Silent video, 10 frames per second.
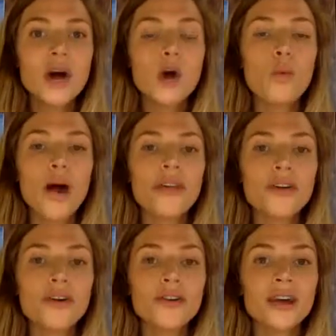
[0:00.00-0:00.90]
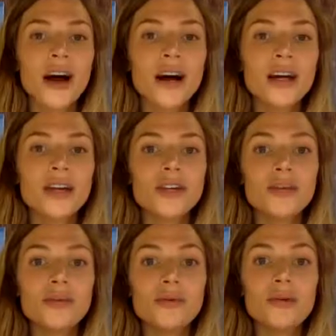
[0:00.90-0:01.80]
whether or not
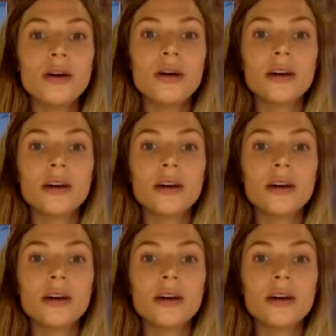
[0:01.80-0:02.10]
you